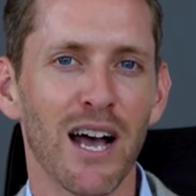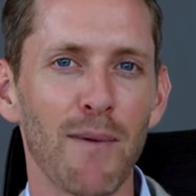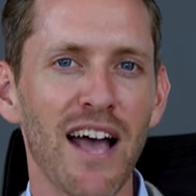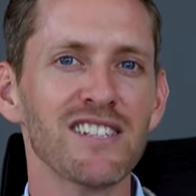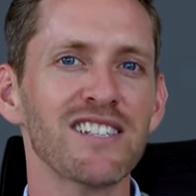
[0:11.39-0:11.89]

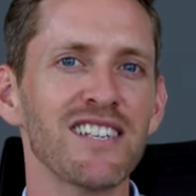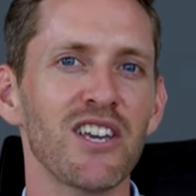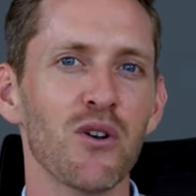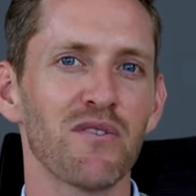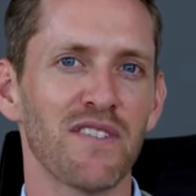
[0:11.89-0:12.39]
As
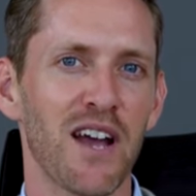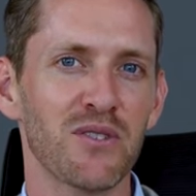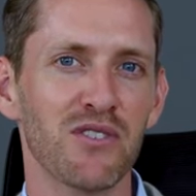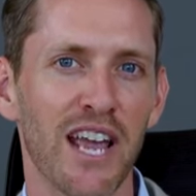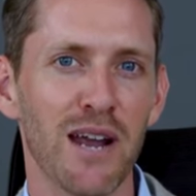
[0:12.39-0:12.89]
CEO and
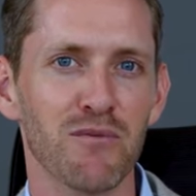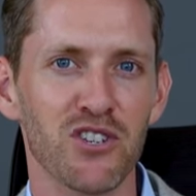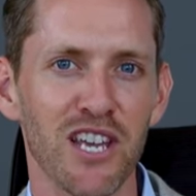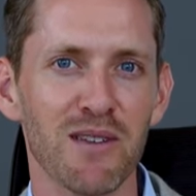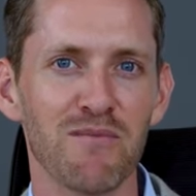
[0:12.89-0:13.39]
founder of
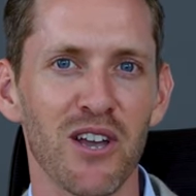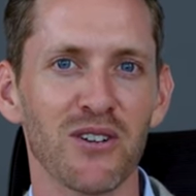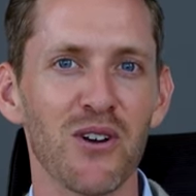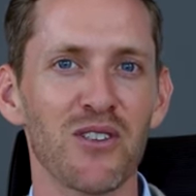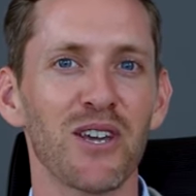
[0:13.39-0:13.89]
Cameron James,
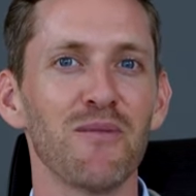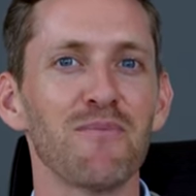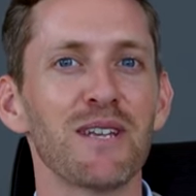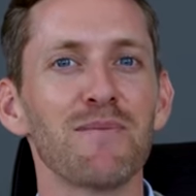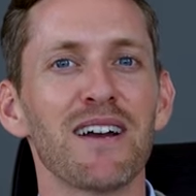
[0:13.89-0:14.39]
I know the
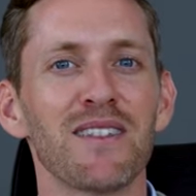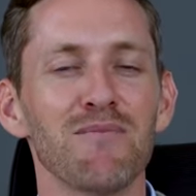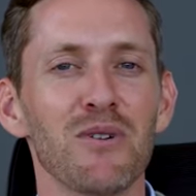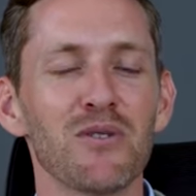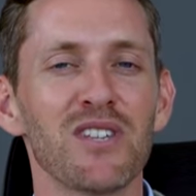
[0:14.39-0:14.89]
company better
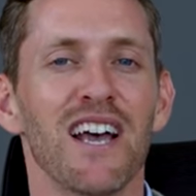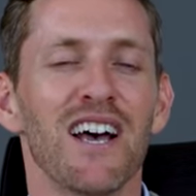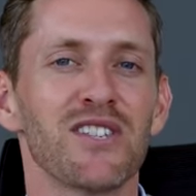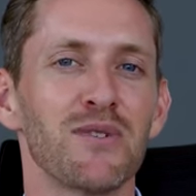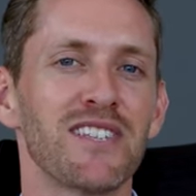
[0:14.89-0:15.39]
than most.
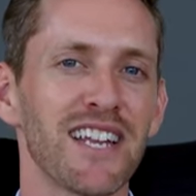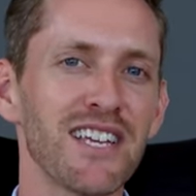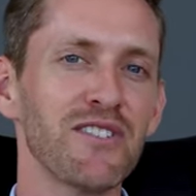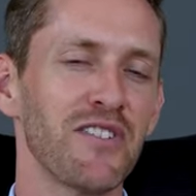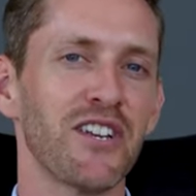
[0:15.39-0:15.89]
So in
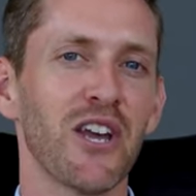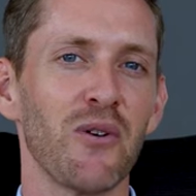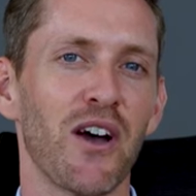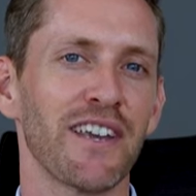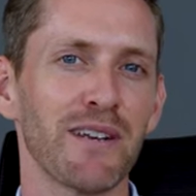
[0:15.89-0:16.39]
today's
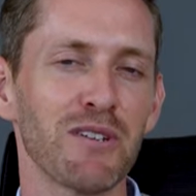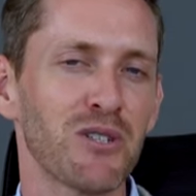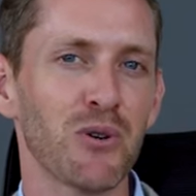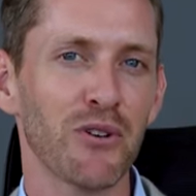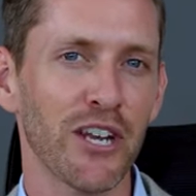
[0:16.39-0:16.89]
video, I'm gonna be
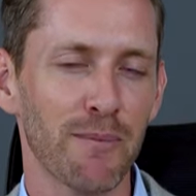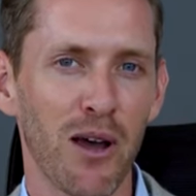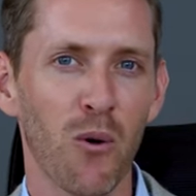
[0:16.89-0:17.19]
talking